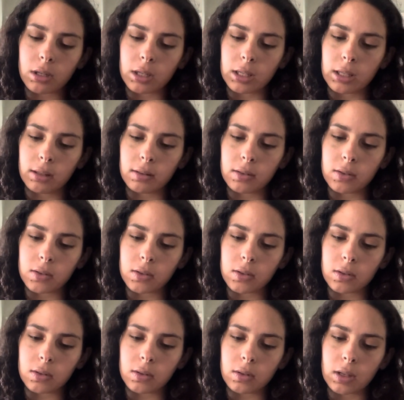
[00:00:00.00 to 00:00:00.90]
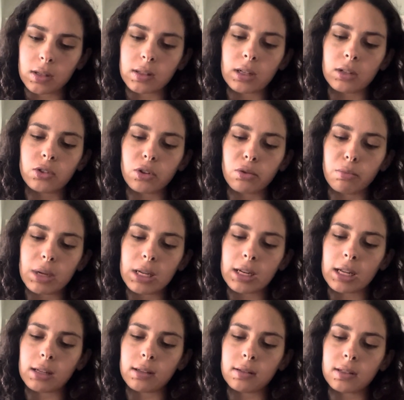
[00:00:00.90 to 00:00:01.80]
It's Essential
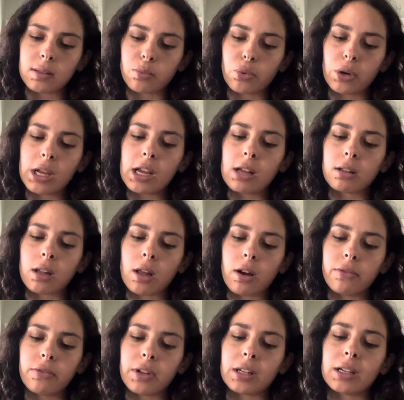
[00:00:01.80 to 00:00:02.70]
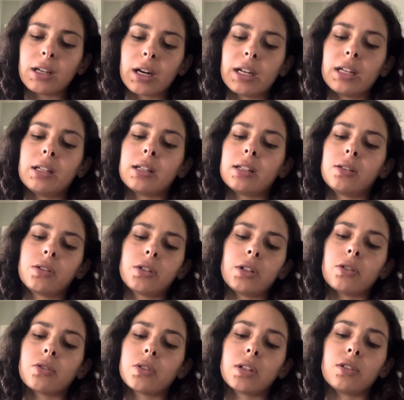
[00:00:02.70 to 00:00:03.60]
Meanings, bringing love and kindness
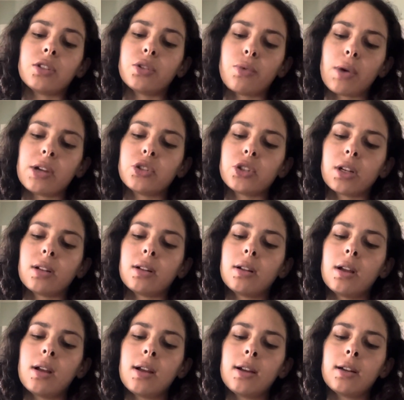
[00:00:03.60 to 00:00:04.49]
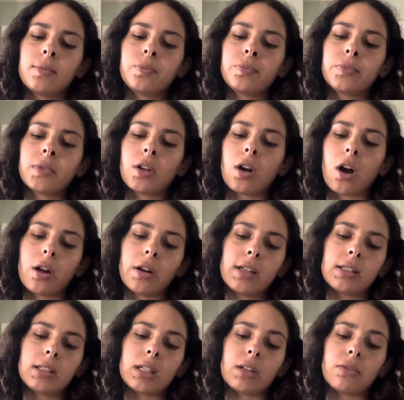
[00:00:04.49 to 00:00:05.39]
to your situation,
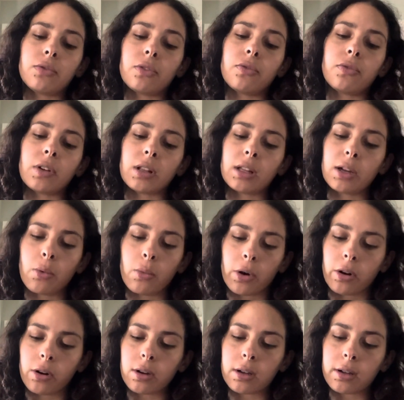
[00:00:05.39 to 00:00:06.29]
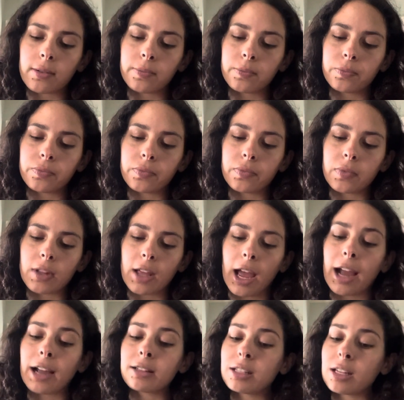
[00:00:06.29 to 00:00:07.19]
honest and fulfilling work,
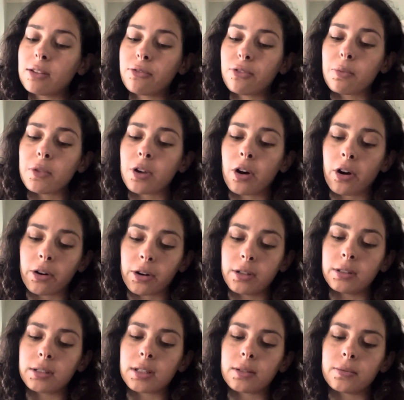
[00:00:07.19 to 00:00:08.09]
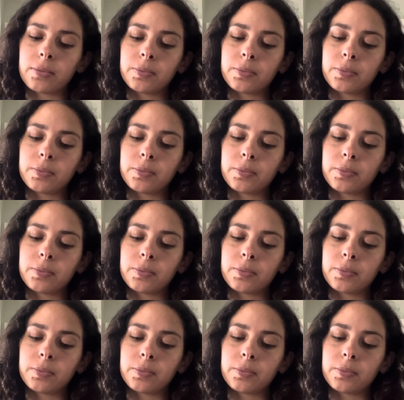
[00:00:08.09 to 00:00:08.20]
acting from the heart,